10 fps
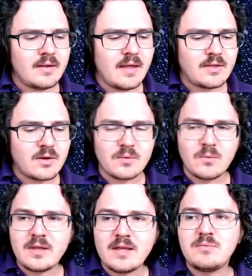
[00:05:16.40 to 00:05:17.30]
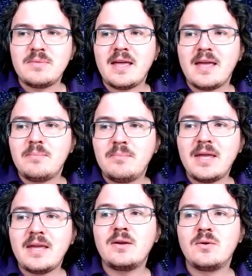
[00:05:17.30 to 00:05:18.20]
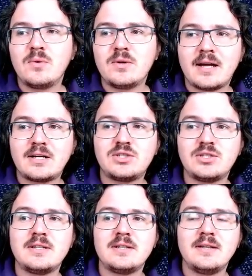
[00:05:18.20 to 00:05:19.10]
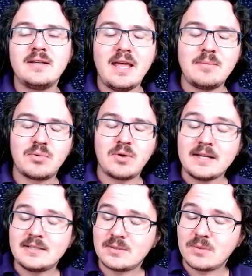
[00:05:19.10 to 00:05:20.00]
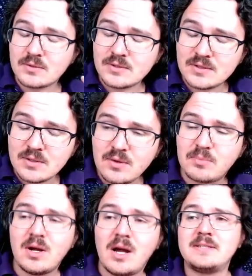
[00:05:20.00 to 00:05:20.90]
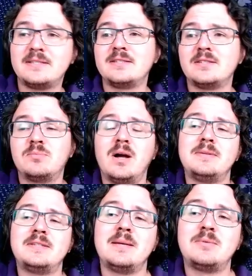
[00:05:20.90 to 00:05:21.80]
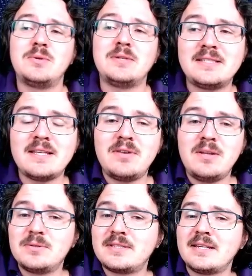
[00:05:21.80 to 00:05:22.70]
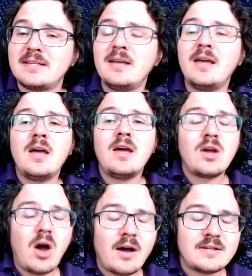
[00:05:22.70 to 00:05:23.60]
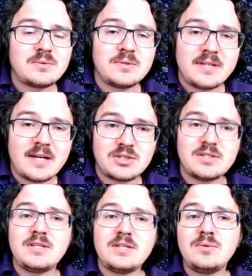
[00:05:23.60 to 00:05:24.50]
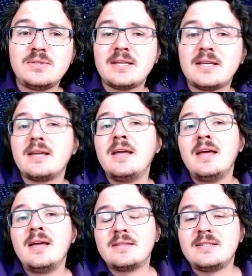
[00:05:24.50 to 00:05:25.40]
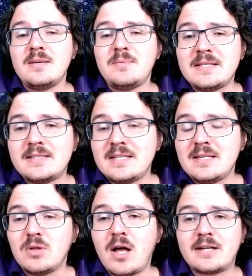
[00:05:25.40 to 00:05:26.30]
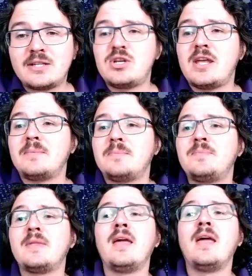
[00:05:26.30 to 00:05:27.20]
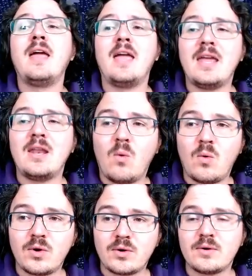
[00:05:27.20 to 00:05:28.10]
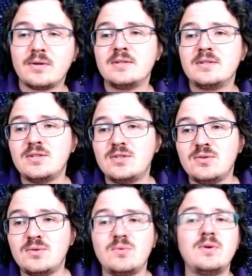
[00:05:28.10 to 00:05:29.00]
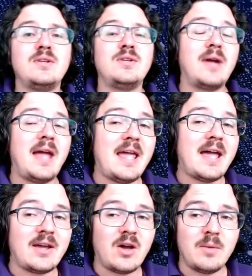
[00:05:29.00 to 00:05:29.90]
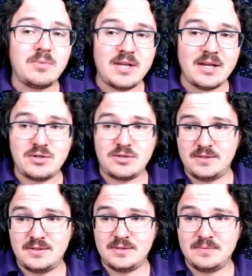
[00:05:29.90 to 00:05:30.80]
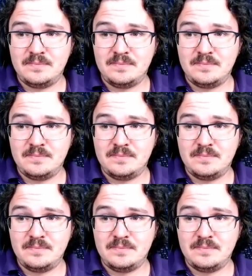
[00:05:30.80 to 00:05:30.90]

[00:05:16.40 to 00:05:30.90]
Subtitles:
and there will even be a big reduction in price, or so the promises. They're promising up to a 70% cost reduction using the DBC blockchain in order to do your AI computations.